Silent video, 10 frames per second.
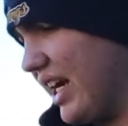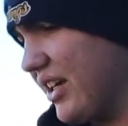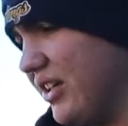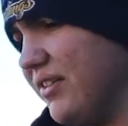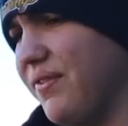
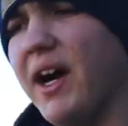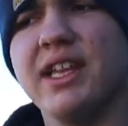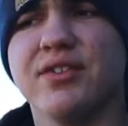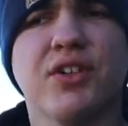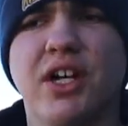couldn't find
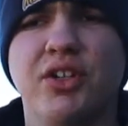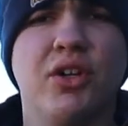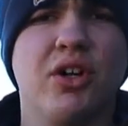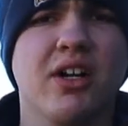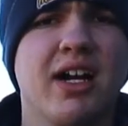the front
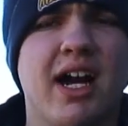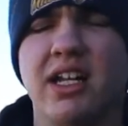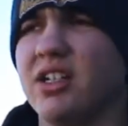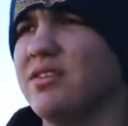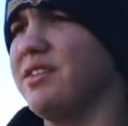door.
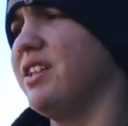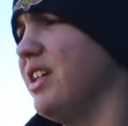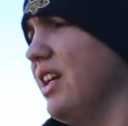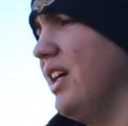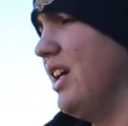I'll
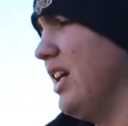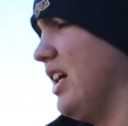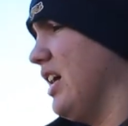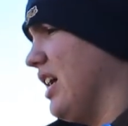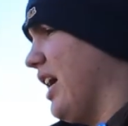
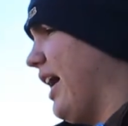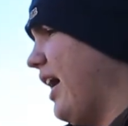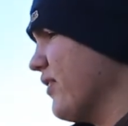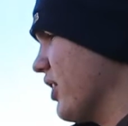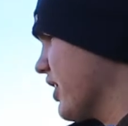
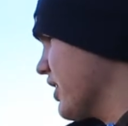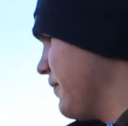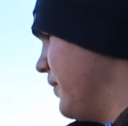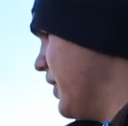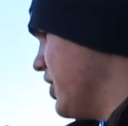have to look at the
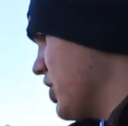footage.